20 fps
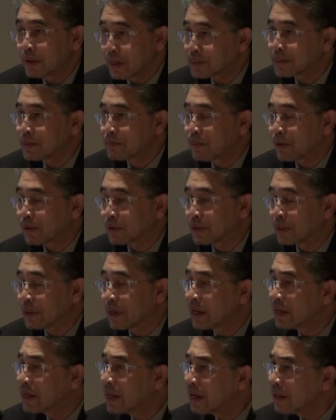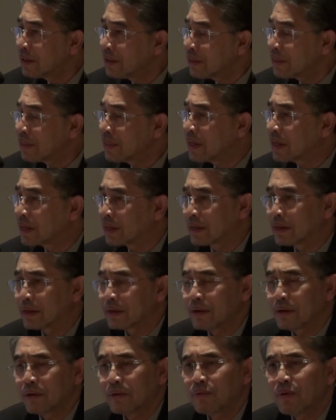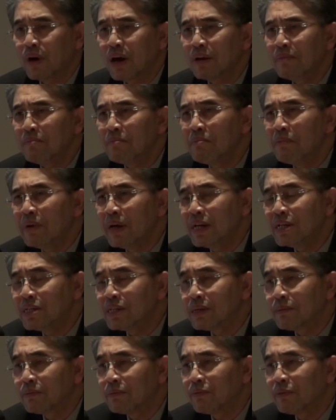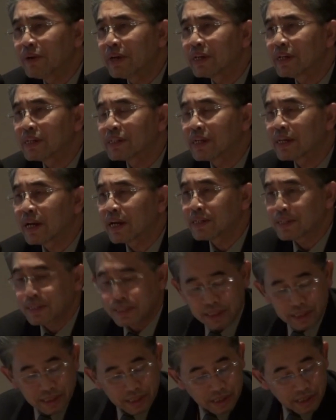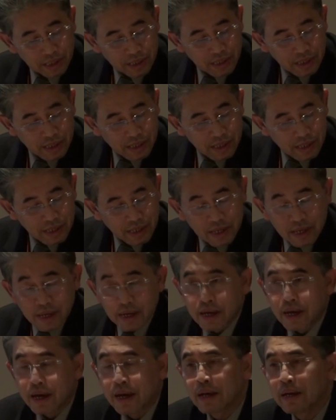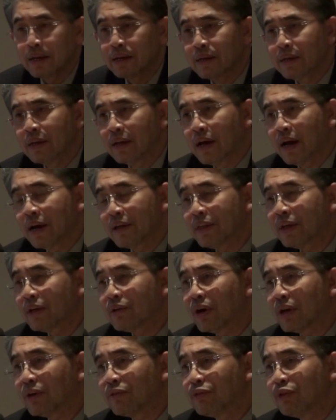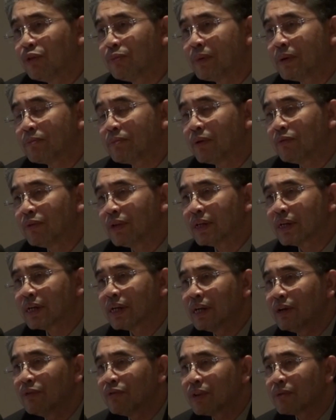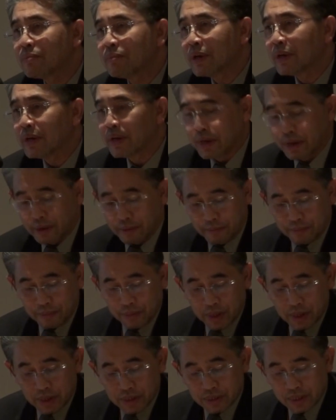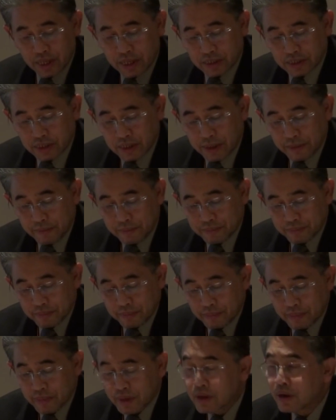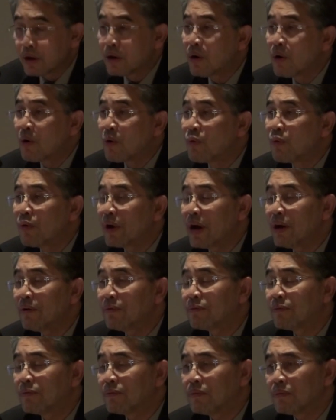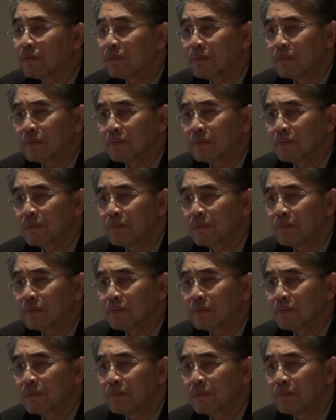That's important. And the other thing, one major weakness that I see, and I think quite a few people will agree with me here, is that we have,